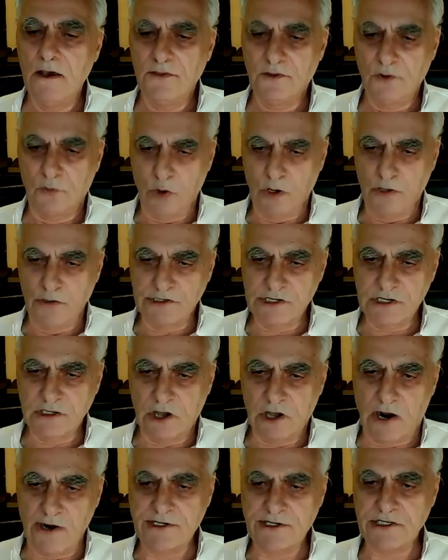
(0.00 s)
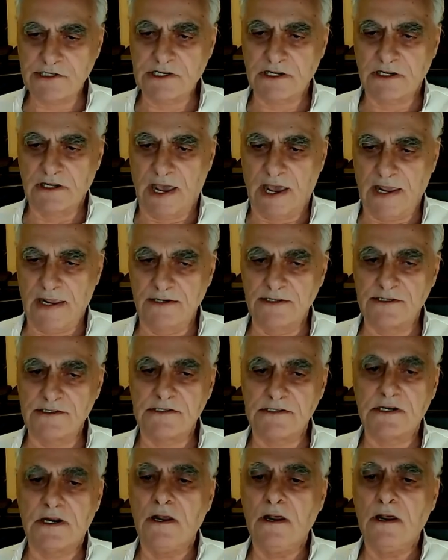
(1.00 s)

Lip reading: the world's largest alliance